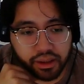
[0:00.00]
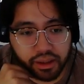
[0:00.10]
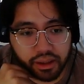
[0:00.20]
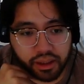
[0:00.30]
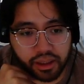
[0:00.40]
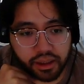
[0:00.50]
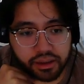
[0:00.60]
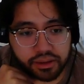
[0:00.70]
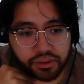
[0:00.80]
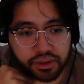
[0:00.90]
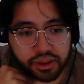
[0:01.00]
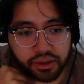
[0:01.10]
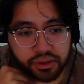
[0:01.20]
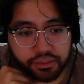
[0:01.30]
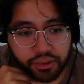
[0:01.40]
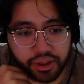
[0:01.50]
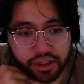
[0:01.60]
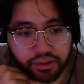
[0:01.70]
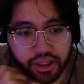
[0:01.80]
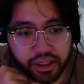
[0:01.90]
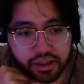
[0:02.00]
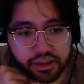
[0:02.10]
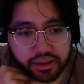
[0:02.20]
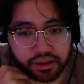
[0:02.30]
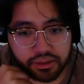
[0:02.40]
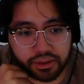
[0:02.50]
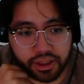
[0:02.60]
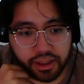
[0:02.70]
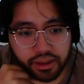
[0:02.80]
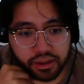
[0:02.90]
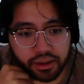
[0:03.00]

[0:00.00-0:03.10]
He is going to go into Burning Gray, into Aguni,